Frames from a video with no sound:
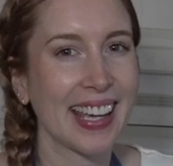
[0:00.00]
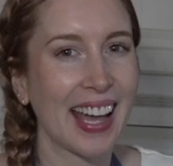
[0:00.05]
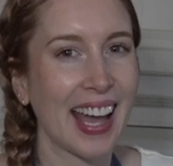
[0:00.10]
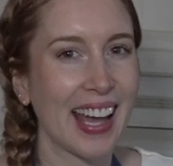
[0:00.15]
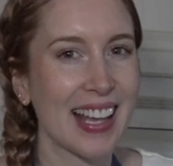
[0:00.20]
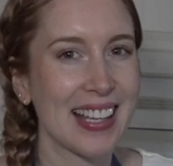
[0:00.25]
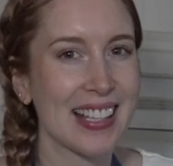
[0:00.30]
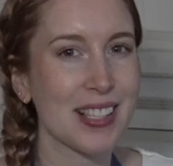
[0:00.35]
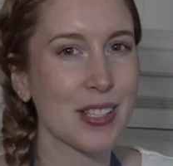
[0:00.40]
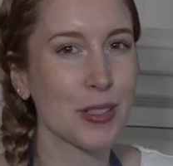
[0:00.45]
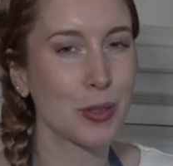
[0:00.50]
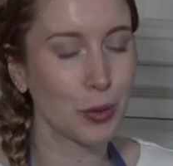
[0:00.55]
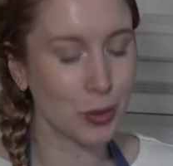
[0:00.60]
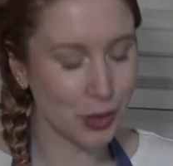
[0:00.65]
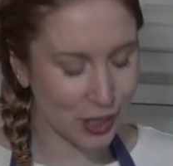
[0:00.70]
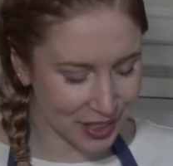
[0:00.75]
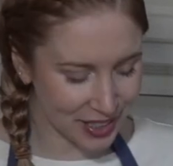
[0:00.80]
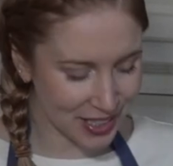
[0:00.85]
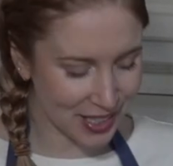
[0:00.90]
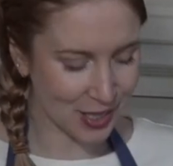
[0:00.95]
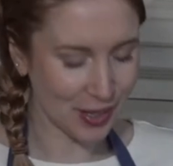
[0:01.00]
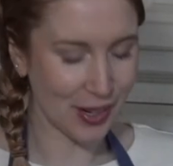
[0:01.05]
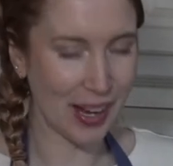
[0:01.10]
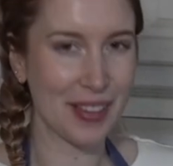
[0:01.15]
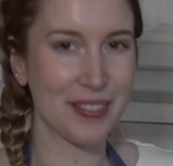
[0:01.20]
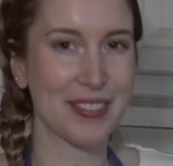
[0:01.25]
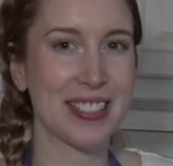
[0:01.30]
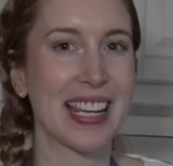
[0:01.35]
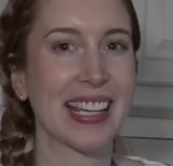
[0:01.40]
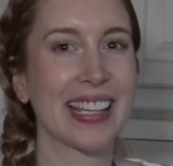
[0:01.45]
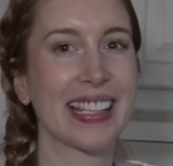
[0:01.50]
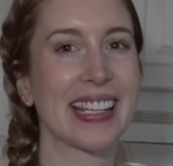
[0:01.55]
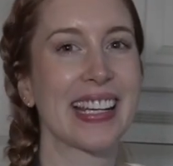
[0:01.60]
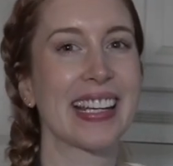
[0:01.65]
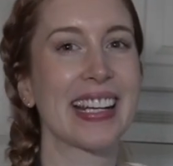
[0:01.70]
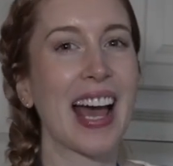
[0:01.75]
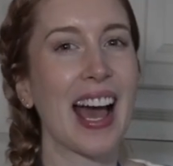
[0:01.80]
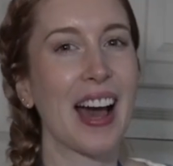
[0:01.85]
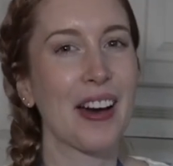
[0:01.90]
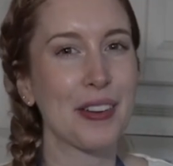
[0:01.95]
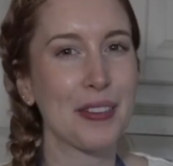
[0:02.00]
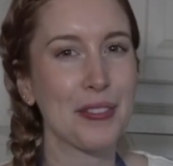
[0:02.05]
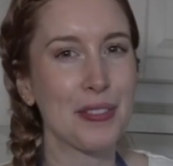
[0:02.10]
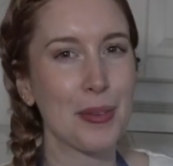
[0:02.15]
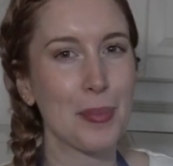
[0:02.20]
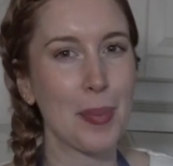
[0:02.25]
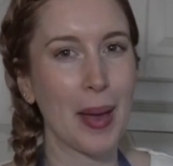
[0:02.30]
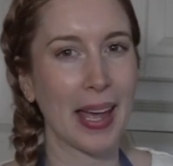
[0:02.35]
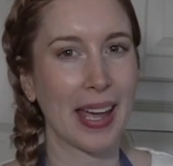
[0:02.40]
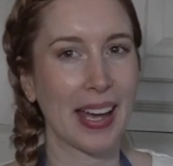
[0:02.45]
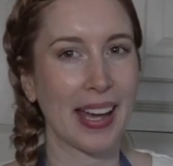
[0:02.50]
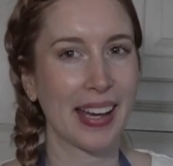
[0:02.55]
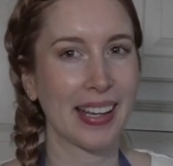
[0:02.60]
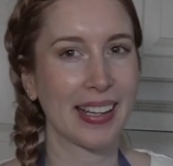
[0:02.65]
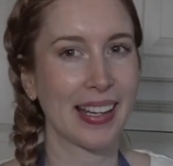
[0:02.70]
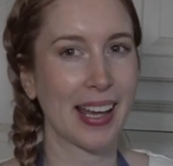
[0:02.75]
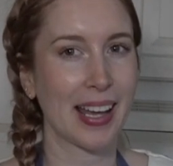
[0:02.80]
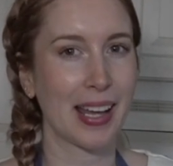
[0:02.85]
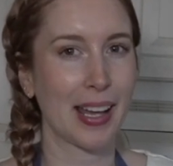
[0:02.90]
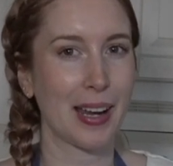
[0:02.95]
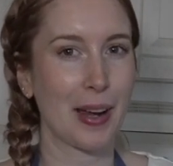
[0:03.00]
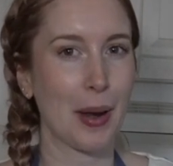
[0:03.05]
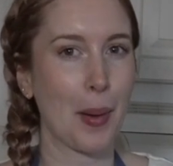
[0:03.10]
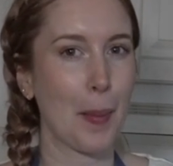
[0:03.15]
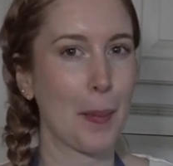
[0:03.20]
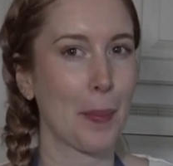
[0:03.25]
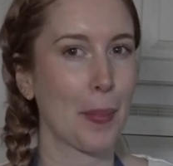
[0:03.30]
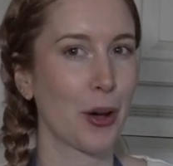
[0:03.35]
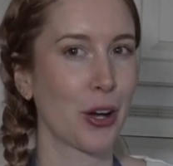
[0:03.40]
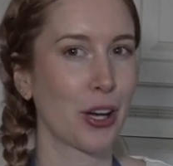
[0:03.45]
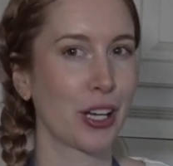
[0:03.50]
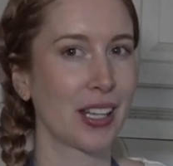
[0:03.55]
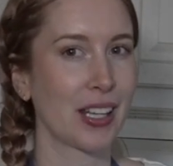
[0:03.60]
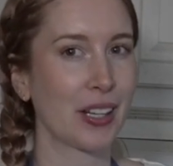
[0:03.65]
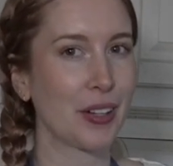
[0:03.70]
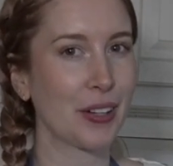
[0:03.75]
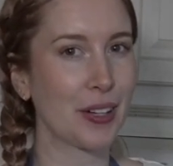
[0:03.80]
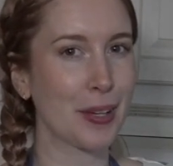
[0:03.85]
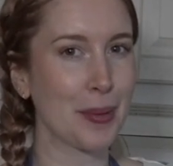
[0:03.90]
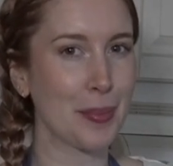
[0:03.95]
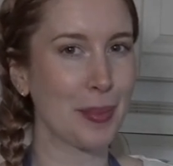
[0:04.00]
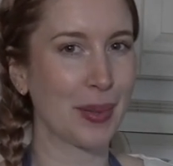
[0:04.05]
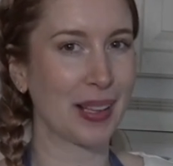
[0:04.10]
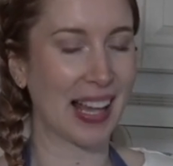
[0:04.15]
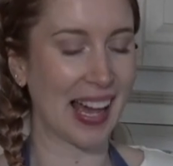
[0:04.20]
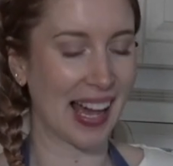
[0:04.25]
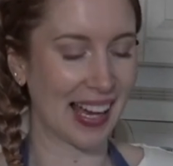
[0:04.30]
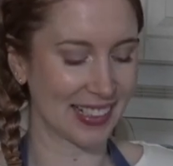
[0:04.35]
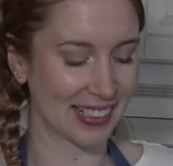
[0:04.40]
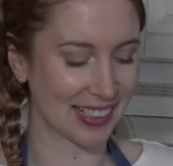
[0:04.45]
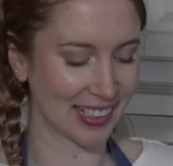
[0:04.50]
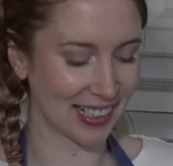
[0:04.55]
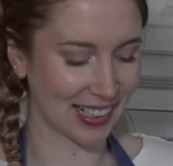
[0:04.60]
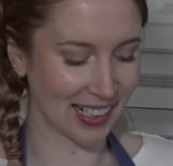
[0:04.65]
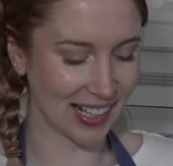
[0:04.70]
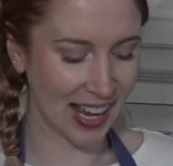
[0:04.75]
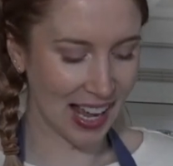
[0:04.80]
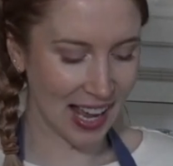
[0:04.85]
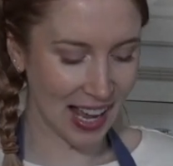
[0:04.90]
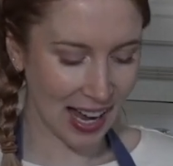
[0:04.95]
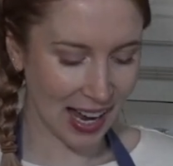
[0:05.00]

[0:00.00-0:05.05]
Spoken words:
has cooled, so I've taken it out of the pan and put it on a platter.